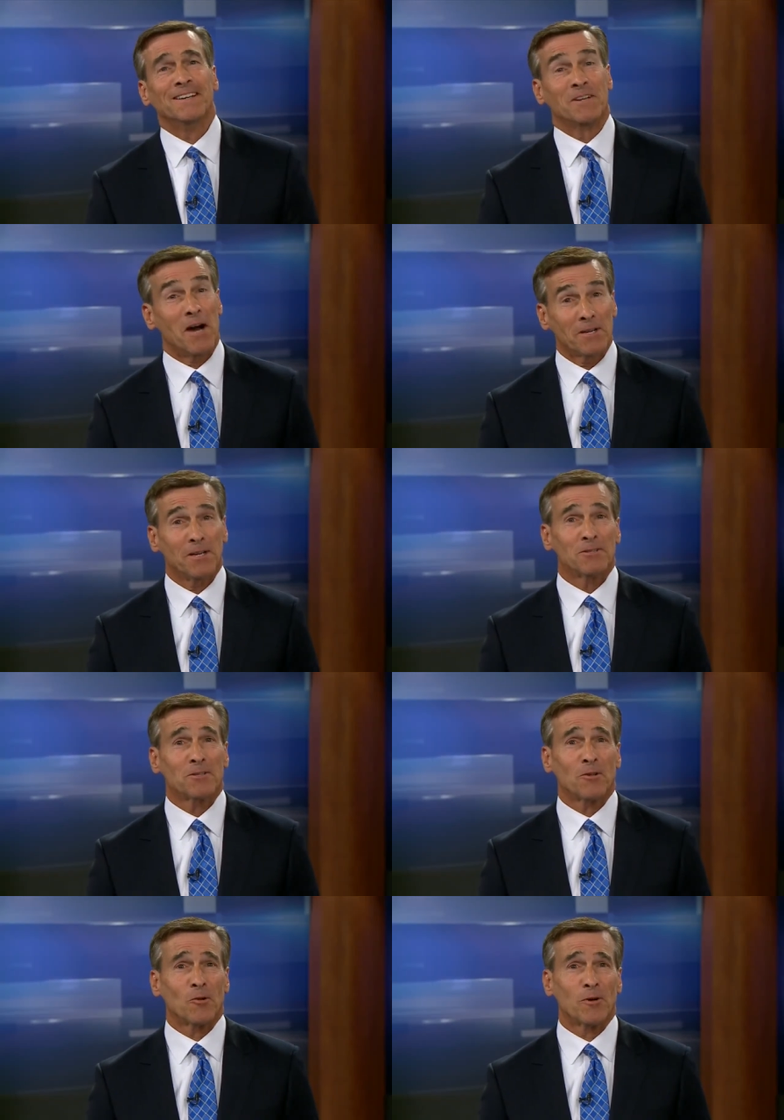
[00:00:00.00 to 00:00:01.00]
God gets
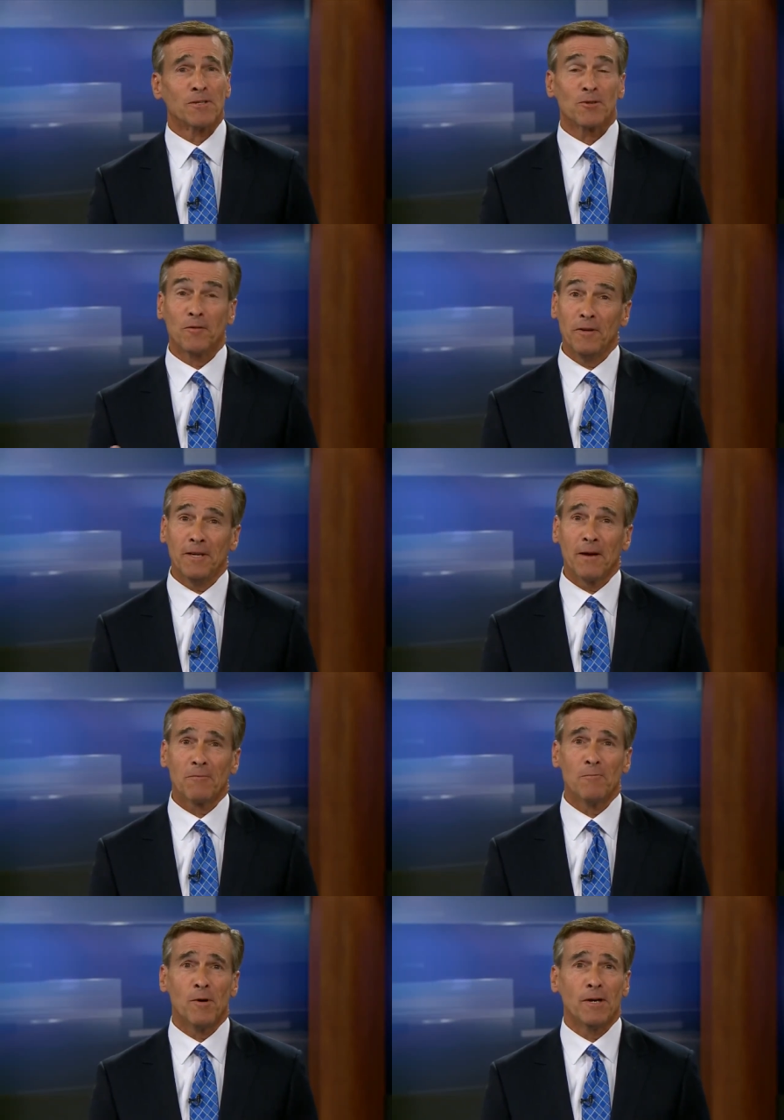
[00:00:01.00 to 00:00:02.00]
the glory, so if he
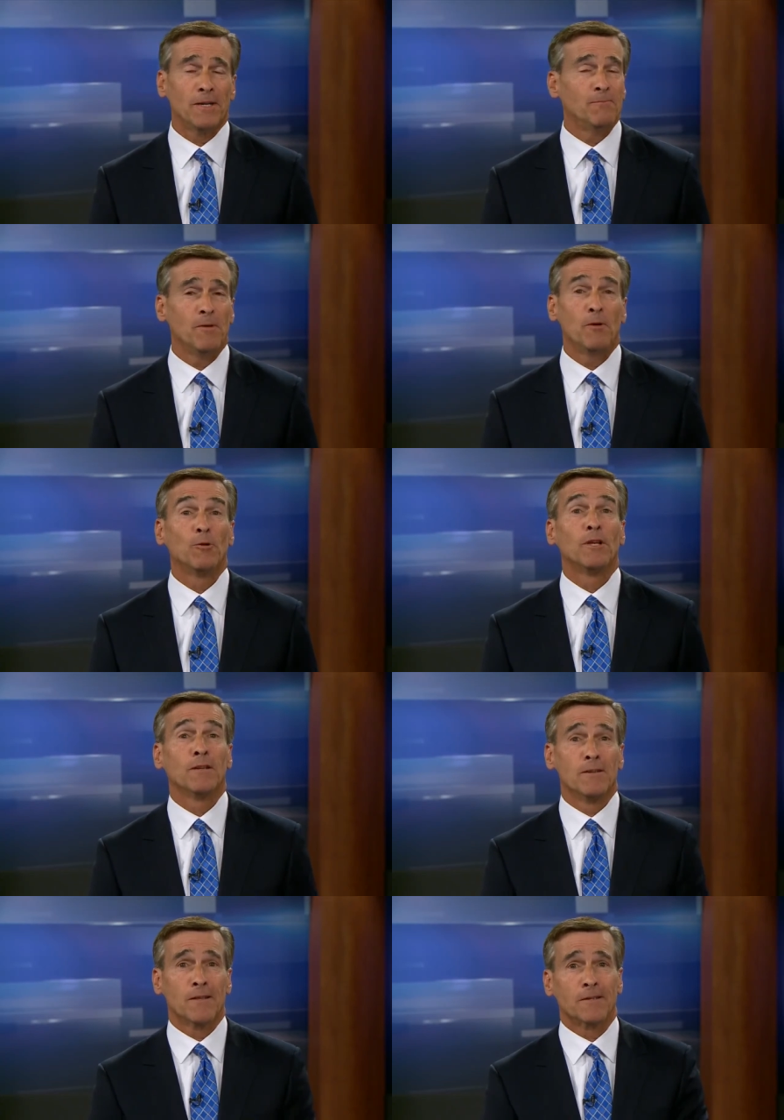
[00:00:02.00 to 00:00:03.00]
kept the money, he would
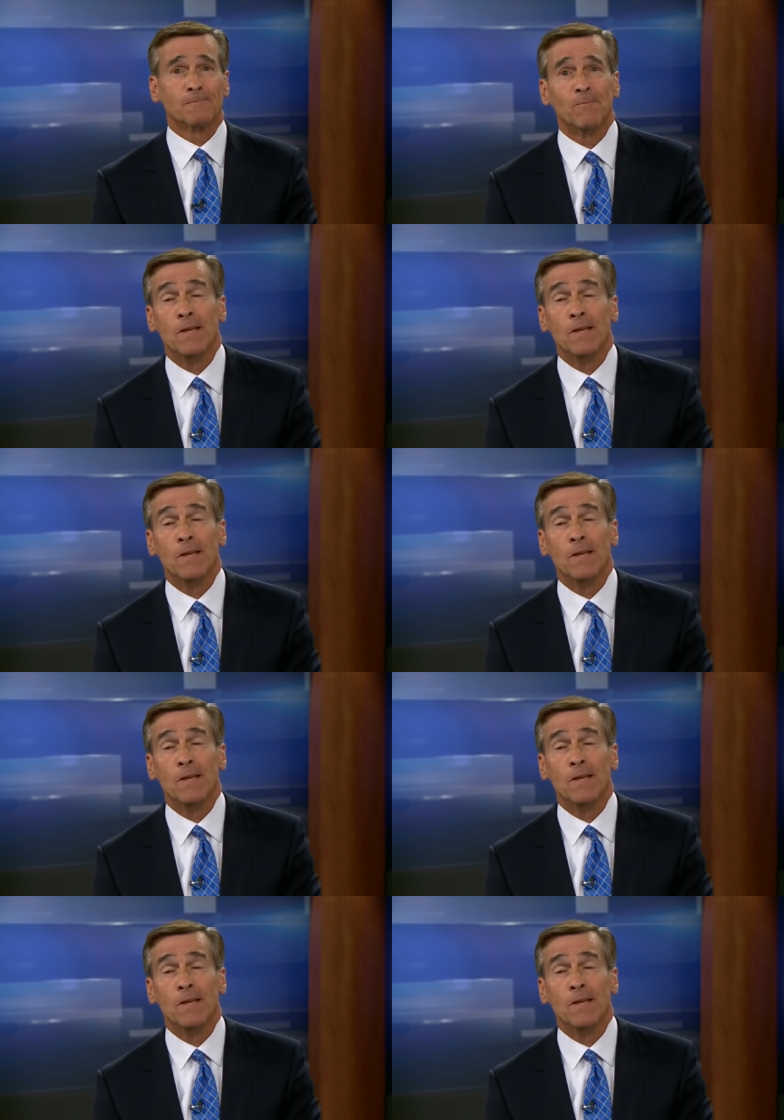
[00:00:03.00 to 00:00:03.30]
get nothing.